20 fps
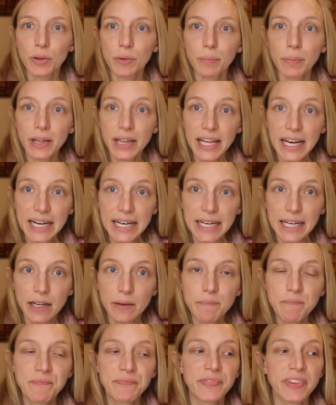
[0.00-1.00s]
with
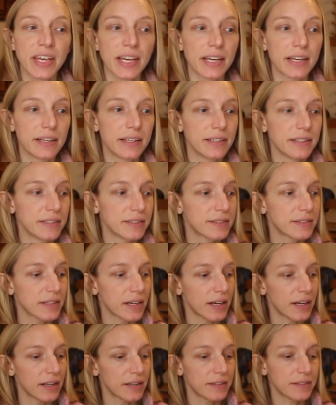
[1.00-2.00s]
ply is
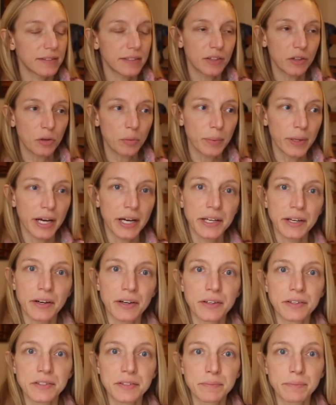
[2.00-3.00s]
uh, single ply
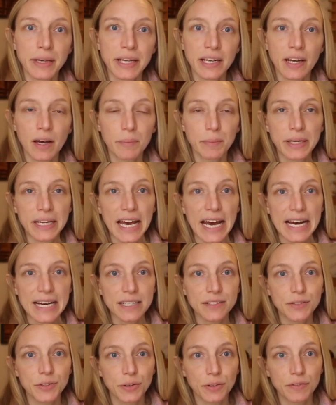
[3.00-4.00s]
yarns may not be
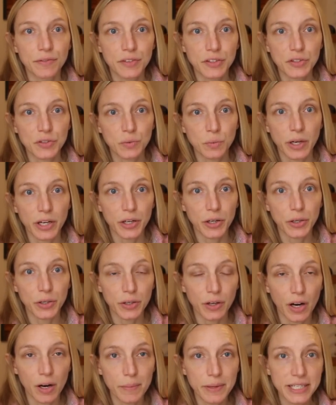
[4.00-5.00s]
as good for sweater or
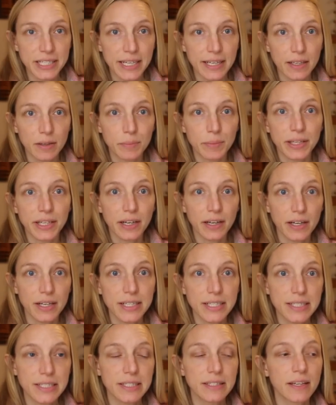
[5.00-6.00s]
garment knitting
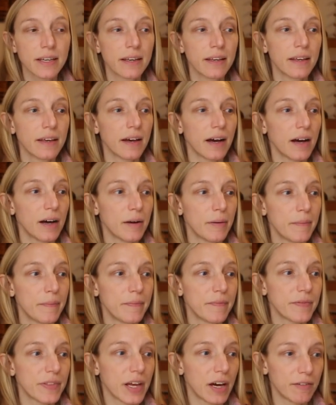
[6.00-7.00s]
because
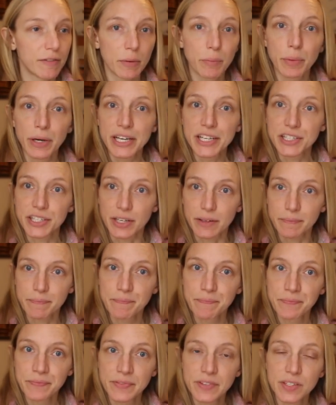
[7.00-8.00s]
um, of abrasion.
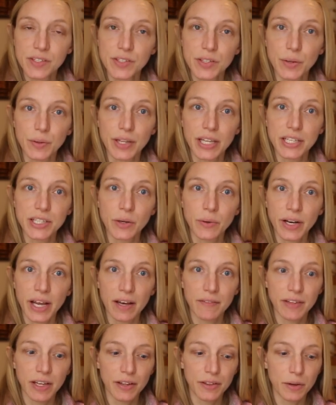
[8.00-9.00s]
So they don't
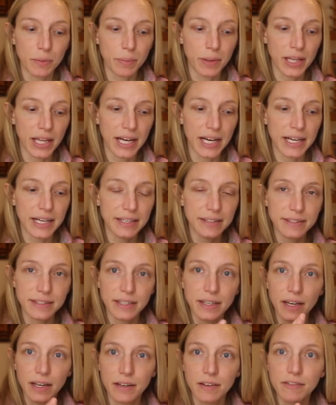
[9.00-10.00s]
have the other plies to
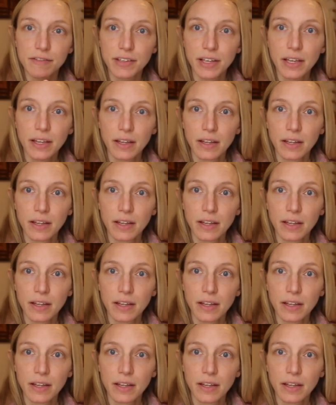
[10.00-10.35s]
kind of